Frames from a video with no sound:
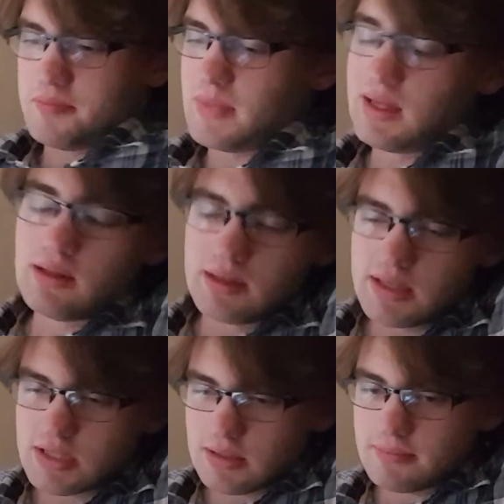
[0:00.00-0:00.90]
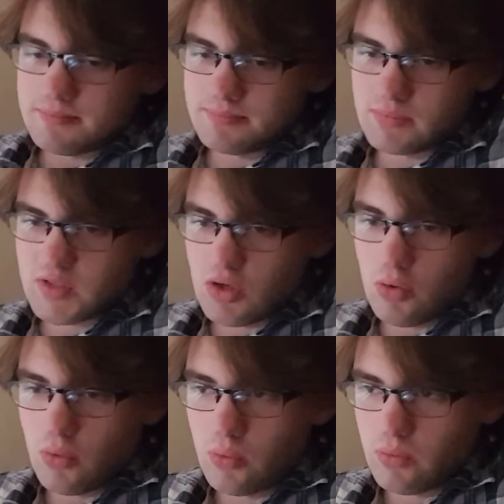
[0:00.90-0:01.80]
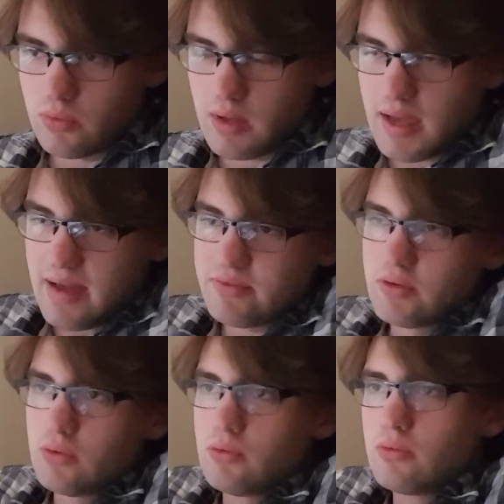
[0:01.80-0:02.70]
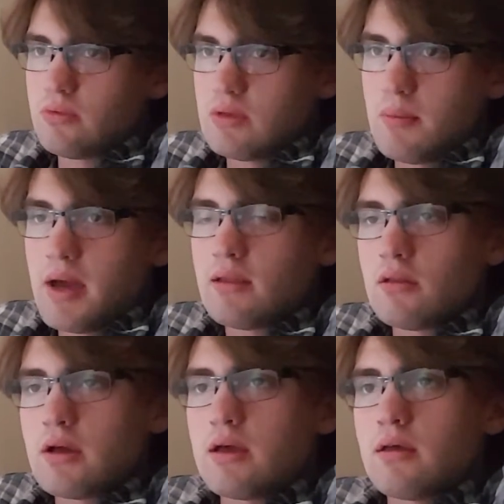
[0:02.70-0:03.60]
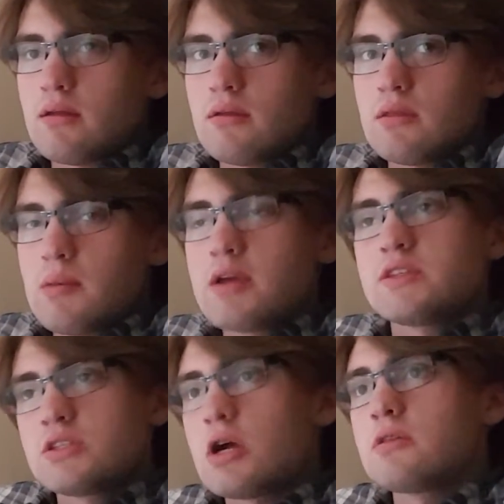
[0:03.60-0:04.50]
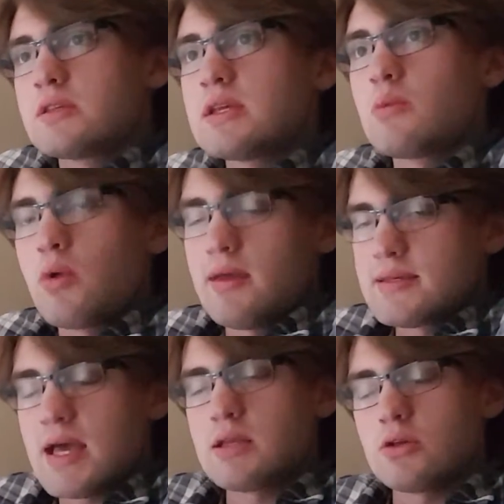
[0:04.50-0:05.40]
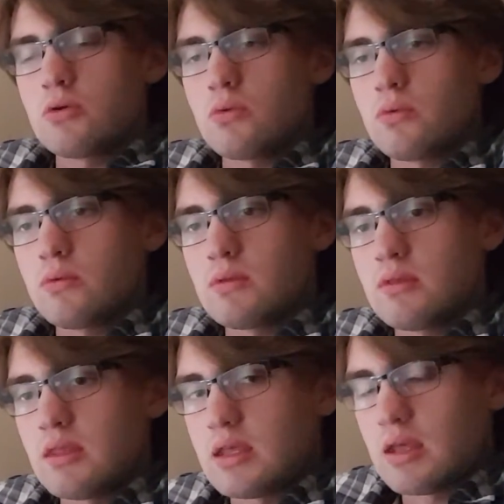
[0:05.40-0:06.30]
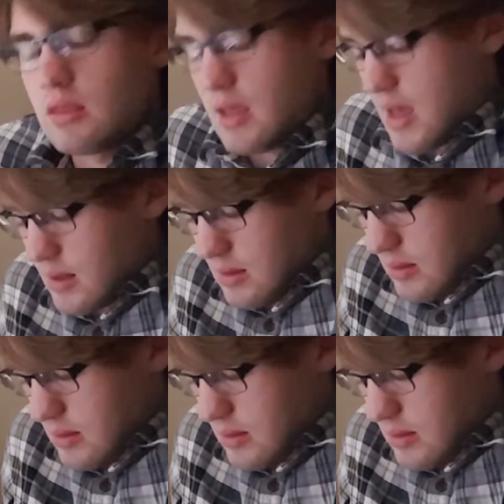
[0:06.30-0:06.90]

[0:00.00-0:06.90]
inclination. So they might start the same way as I do, thinking that,